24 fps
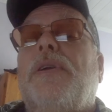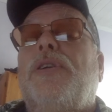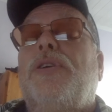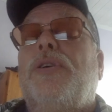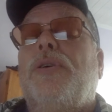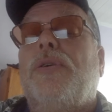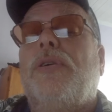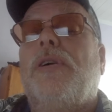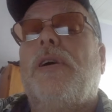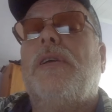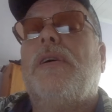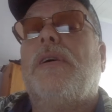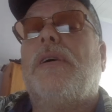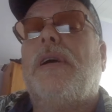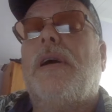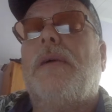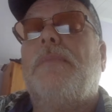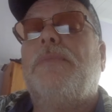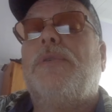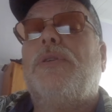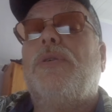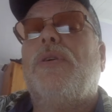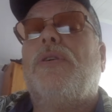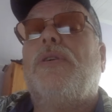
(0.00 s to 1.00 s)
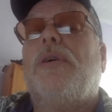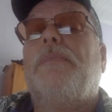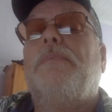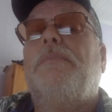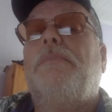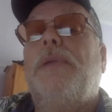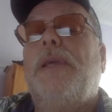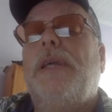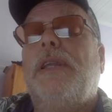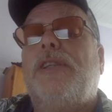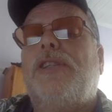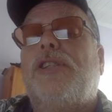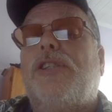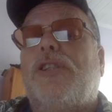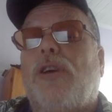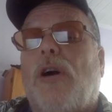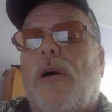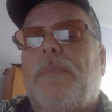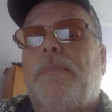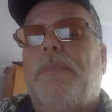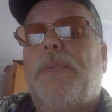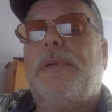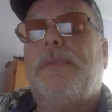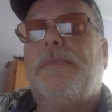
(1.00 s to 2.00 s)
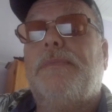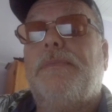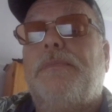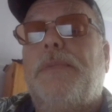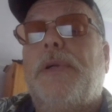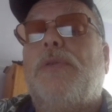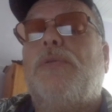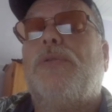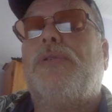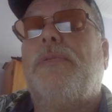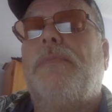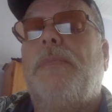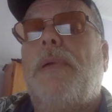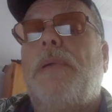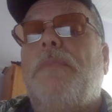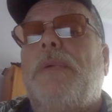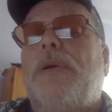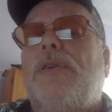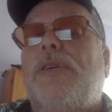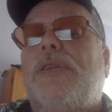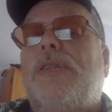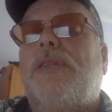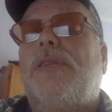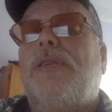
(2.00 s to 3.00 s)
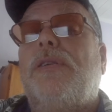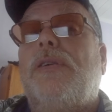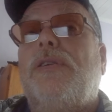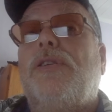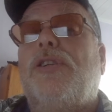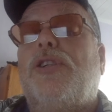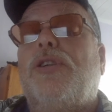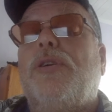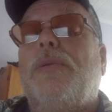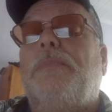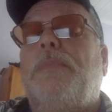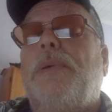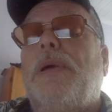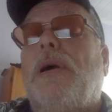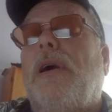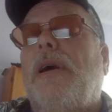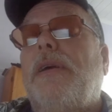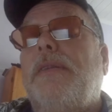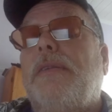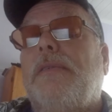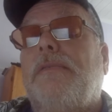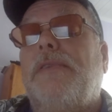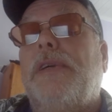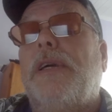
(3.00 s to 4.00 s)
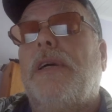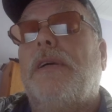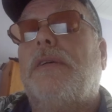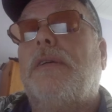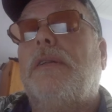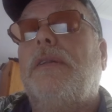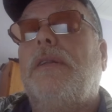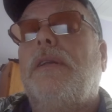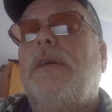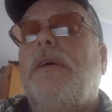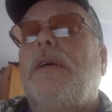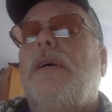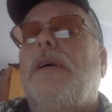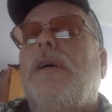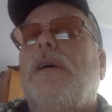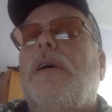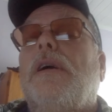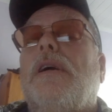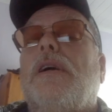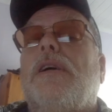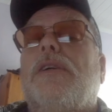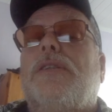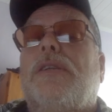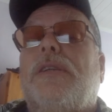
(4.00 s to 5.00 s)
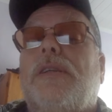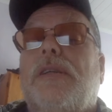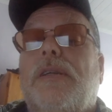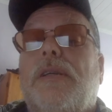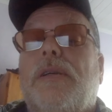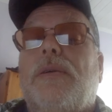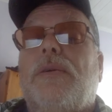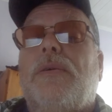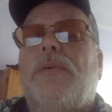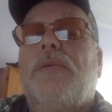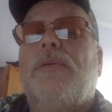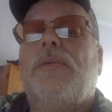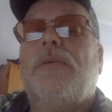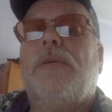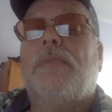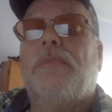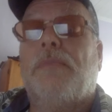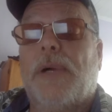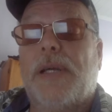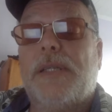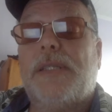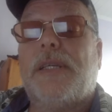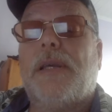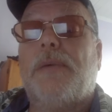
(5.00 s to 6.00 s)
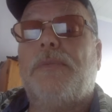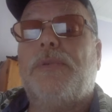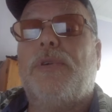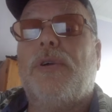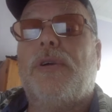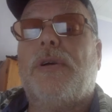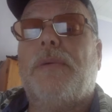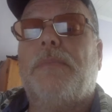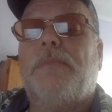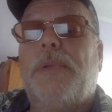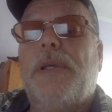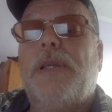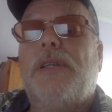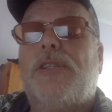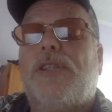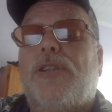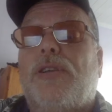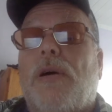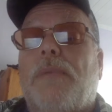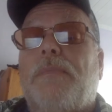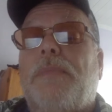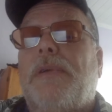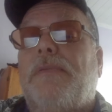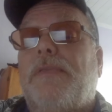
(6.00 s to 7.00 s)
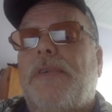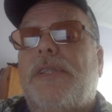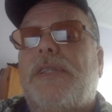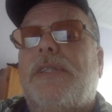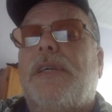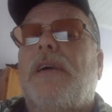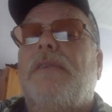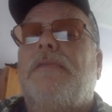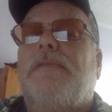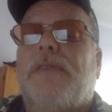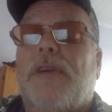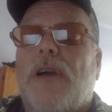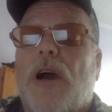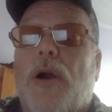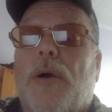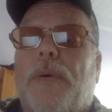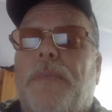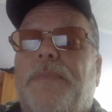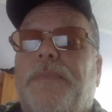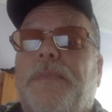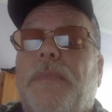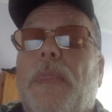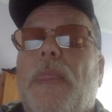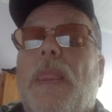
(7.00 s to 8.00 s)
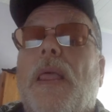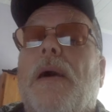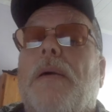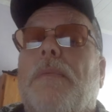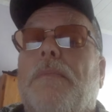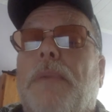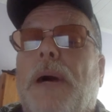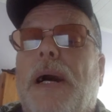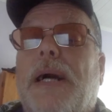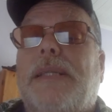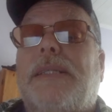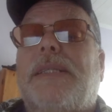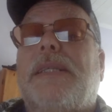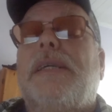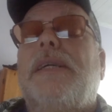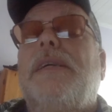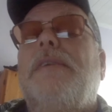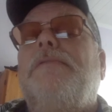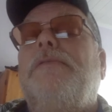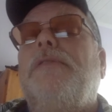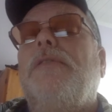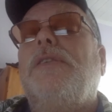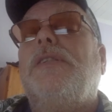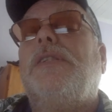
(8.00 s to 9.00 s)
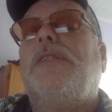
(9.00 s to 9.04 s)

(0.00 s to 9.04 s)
you got to come to a complete stop, because remember you stood behind the vehicle, so you must come to a complete stop if it's safe go. But if you're